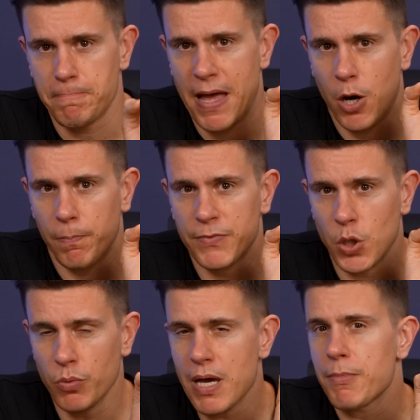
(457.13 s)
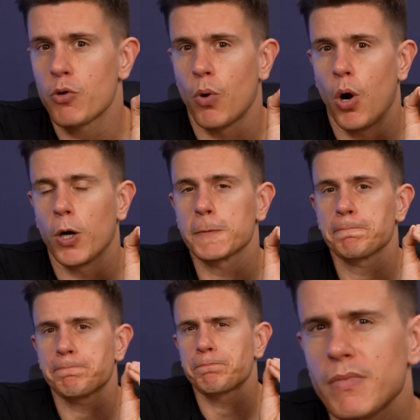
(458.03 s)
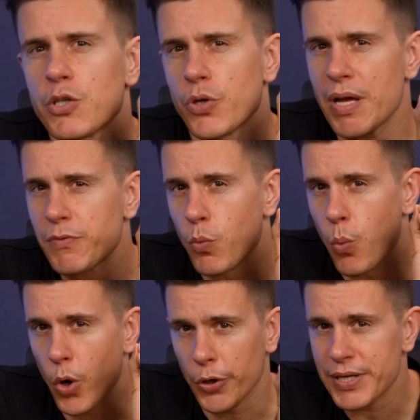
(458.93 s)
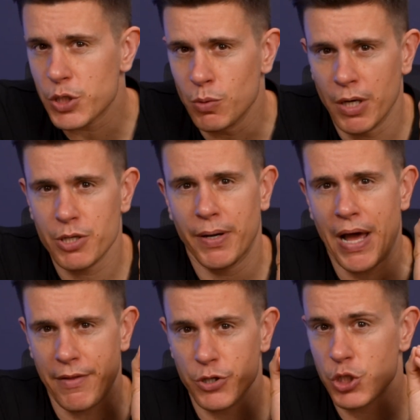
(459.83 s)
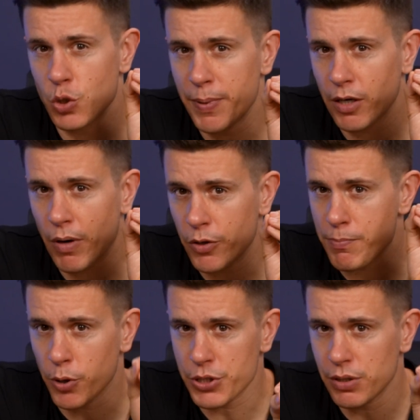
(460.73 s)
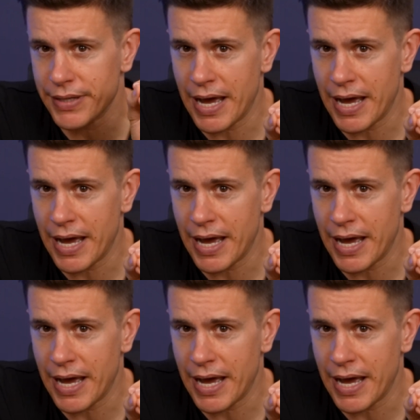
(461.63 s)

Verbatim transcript: Now, don't get me wrong, you don't have to worry too much about others snooping around your personal